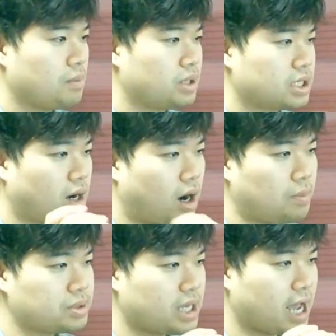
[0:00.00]
But the
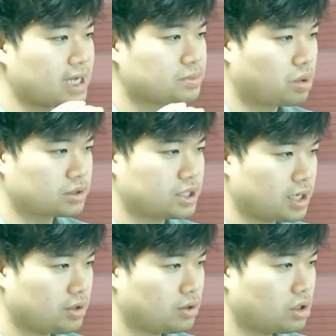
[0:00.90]
company has
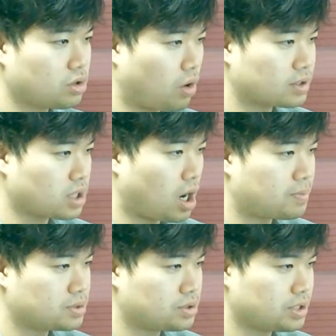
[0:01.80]
particularly large
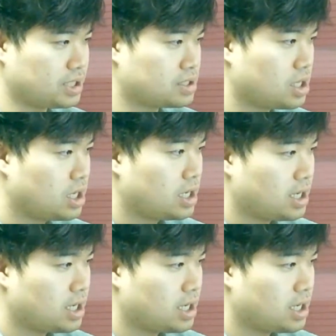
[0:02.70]
opportunities